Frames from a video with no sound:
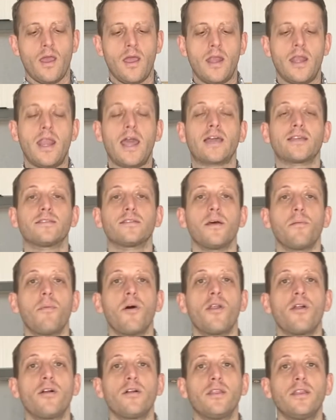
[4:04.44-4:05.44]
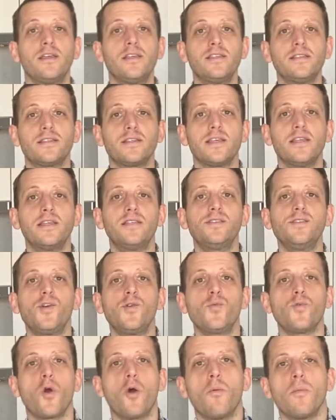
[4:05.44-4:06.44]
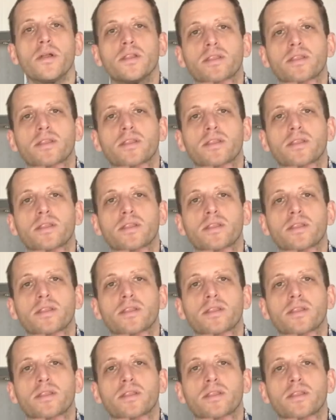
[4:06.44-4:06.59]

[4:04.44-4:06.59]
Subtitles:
Next up on our list is the Roma